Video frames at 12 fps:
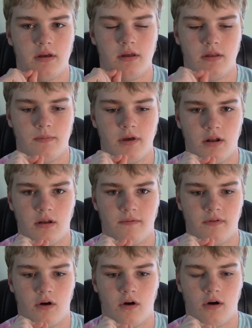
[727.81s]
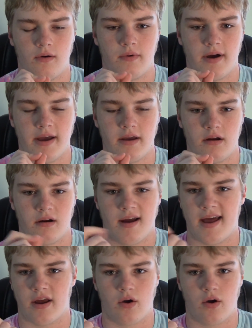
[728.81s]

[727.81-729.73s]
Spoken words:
in the middle of the hallway or at a